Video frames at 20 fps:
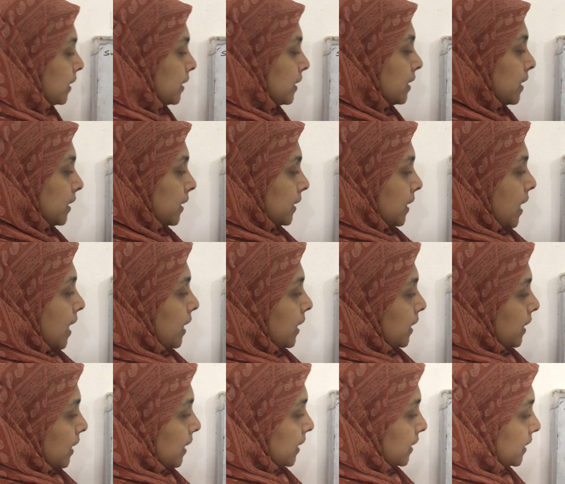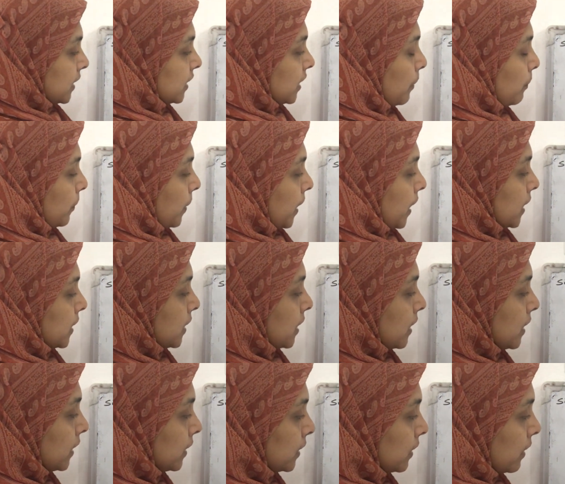Just like next subtraction
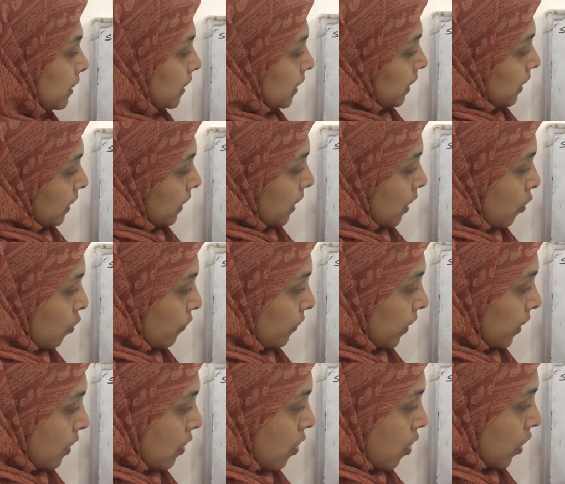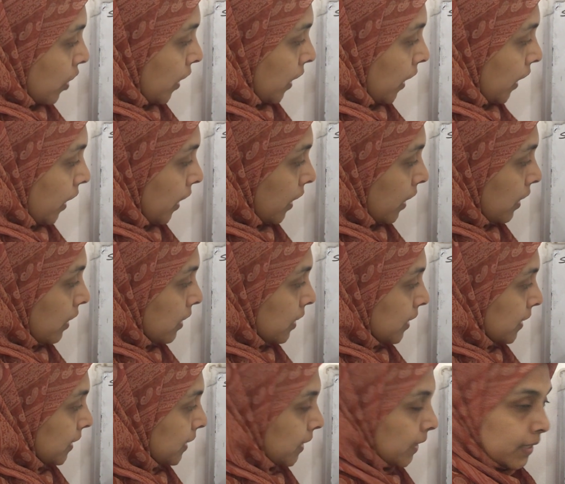is, now we got here
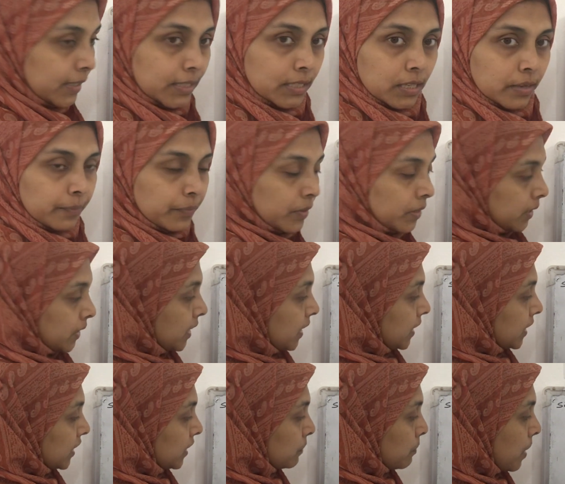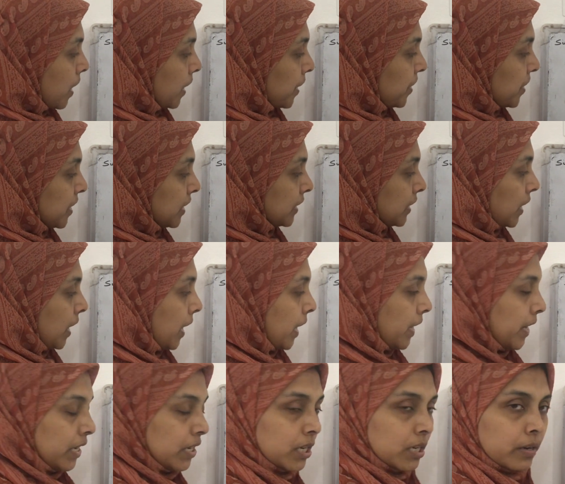6. 6 minus
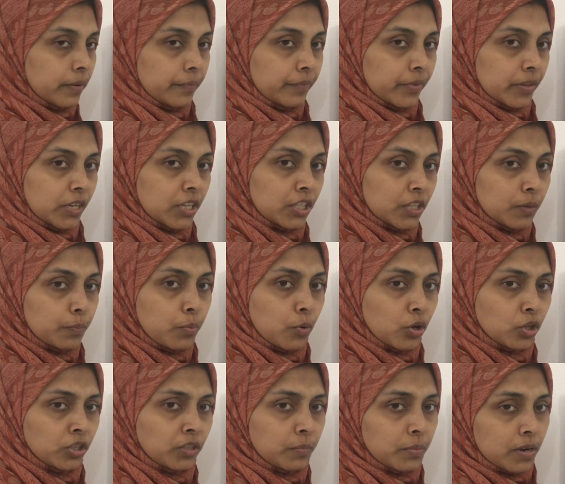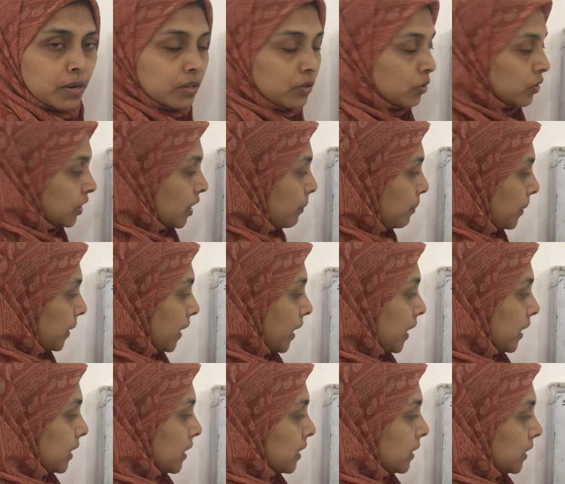8. Is it possible to
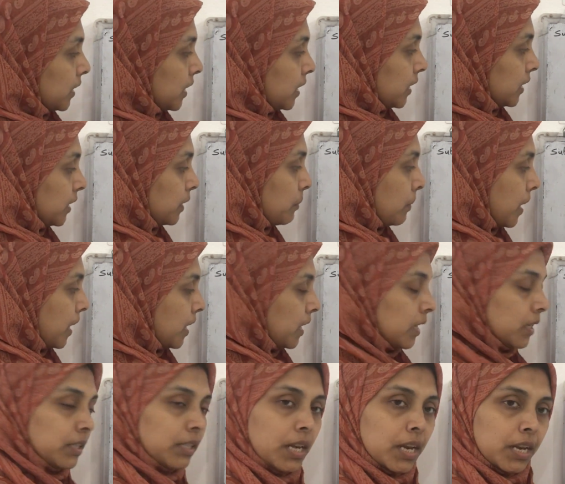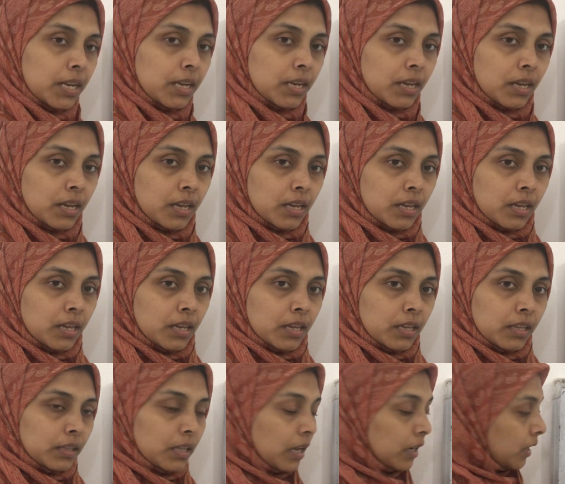subtract 6 minus 8?
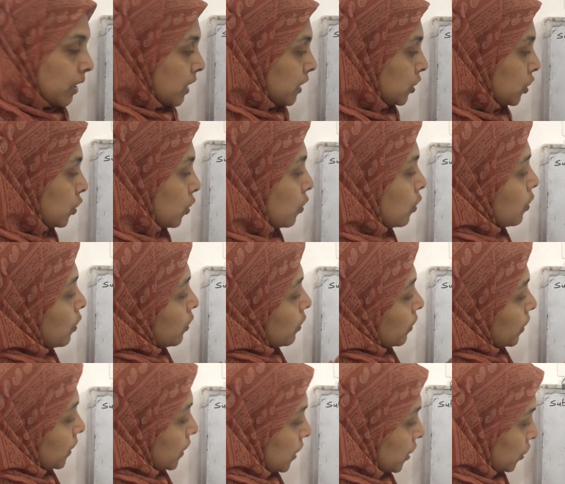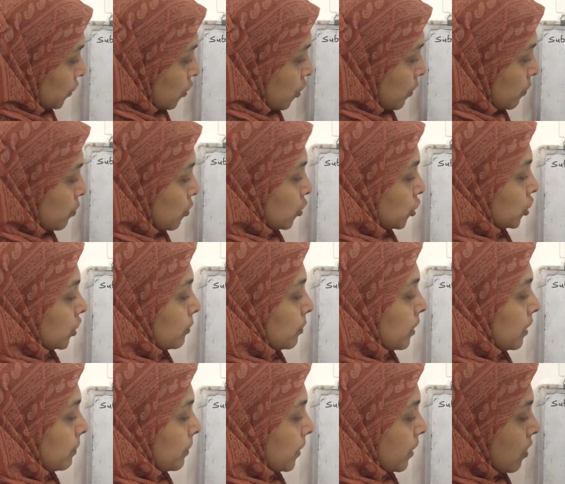That also it is not
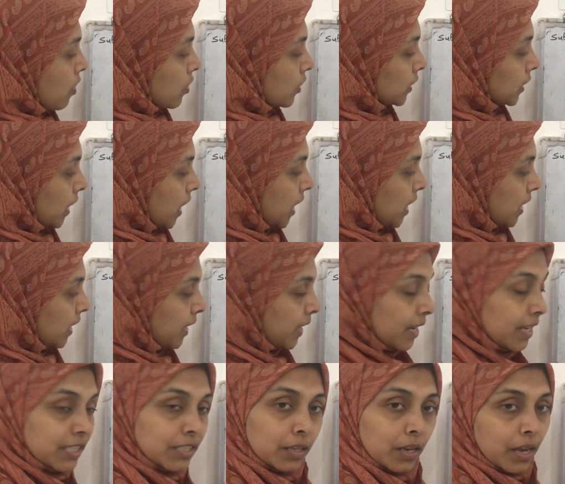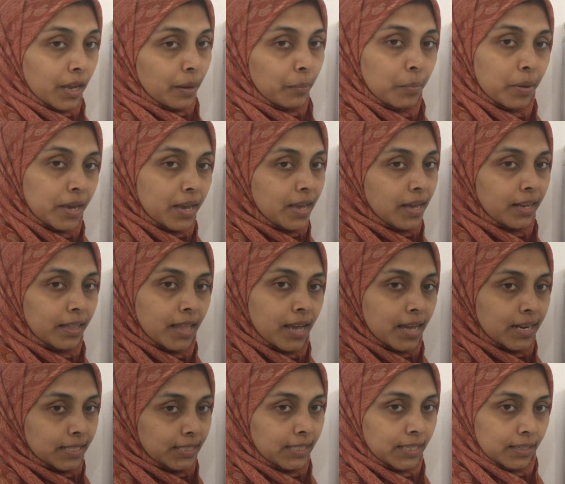possible because 8 is bigger
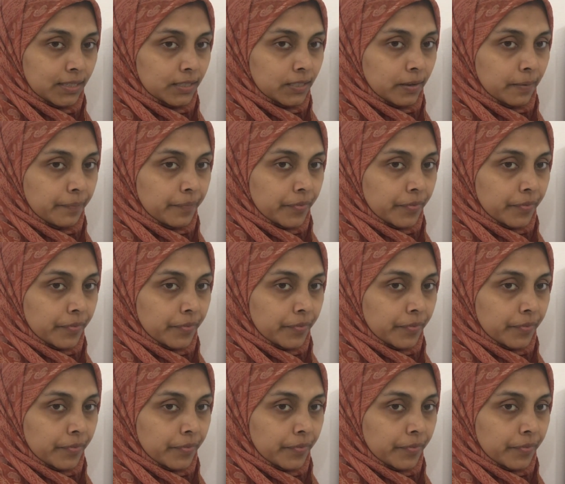than 6.